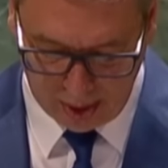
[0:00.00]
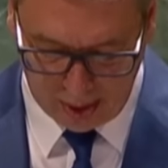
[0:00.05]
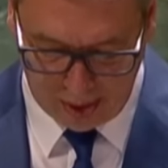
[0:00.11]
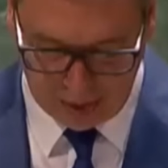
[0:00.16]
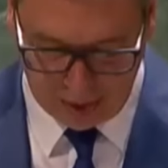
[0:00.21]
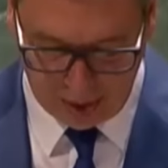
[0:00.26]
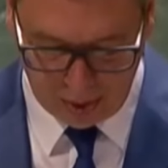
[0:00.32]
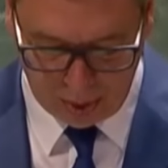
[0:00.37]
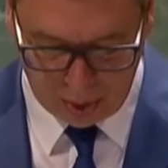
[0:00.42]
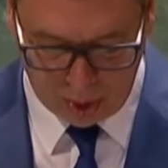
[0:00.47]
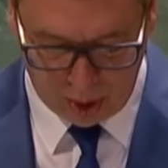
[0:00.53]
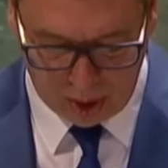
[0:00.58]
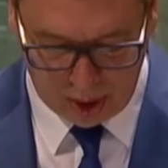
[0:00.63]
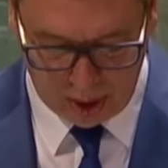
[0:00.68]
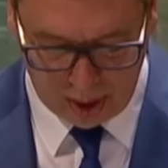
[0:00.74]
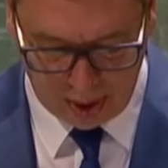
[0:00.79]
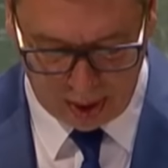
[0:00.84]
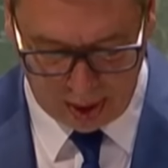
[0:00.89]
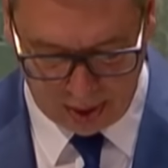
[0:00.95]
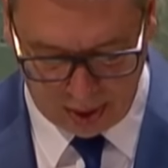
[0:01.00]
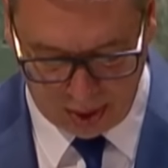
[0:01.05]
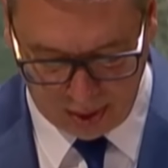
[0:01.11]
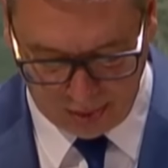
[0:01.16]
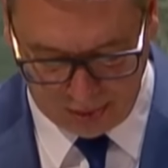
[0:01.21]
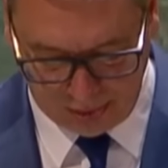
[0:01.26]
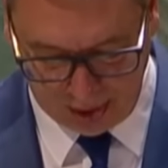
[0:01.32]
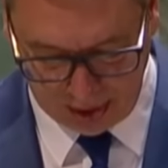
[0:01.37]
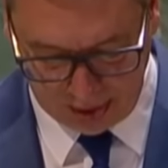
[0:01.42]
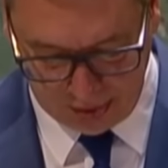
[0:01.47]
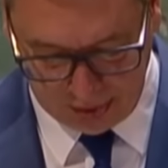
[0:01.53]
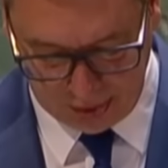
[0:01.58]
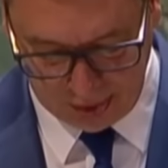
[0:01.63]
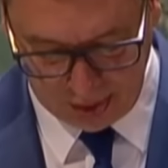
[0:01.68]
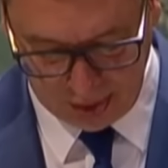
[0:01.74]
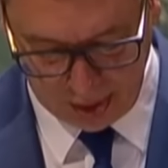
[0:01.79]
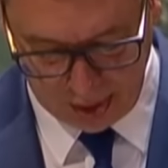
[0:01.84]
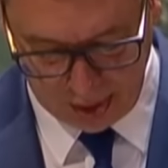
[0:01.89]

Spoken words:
than war and conflicts,